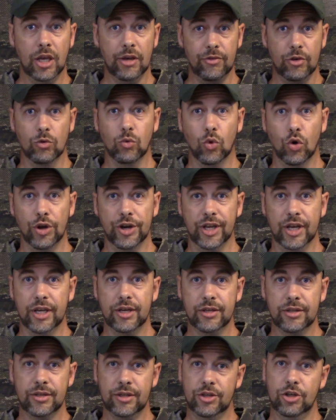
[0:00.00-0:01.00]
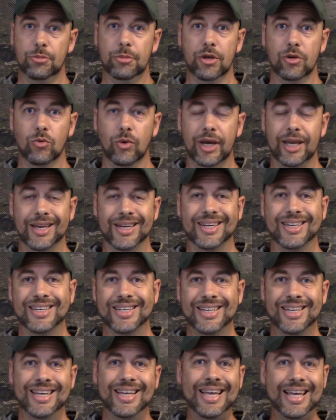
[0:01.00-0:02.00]
if you want in, you've been waiting,
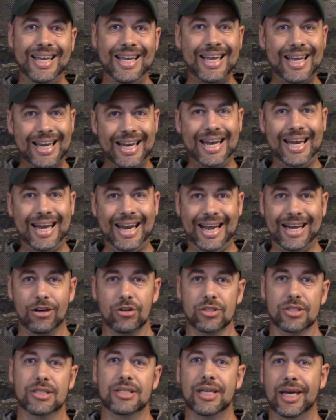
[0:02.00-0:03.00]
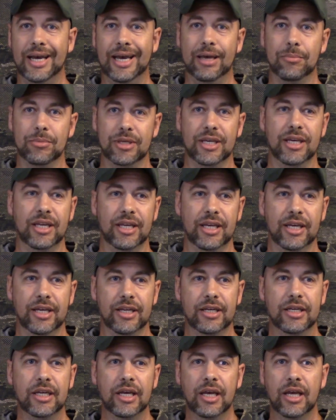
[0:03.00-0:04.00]
now's the time. Get
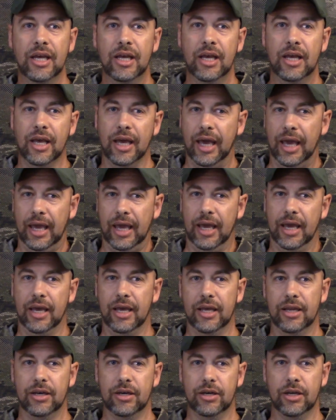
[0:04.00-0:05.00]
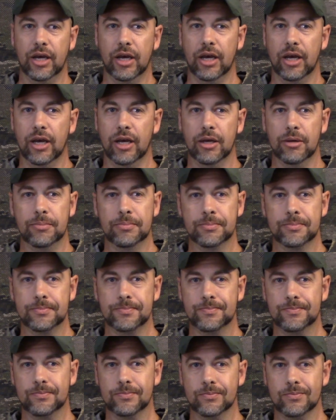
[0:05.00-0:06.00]
in and uh,
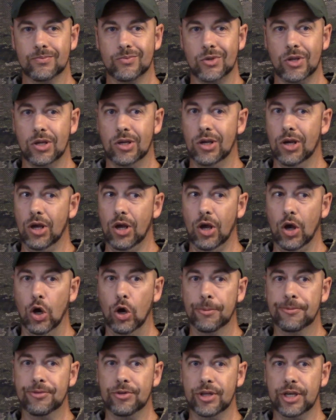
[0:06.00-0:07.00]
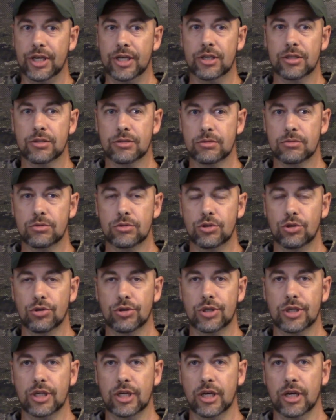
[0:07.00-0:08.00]
hopefully you
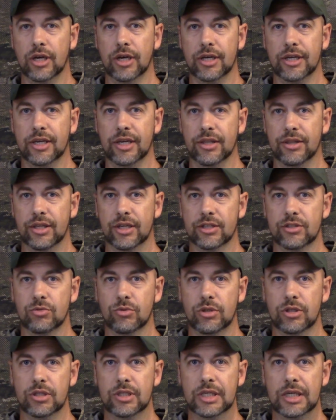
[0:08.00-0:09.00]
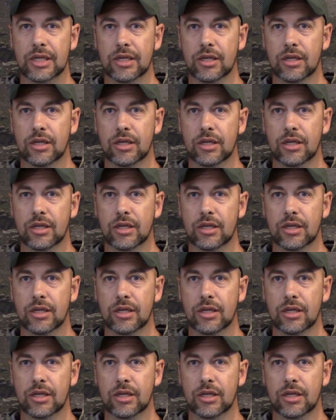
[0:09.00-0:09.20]
can uh, get this one.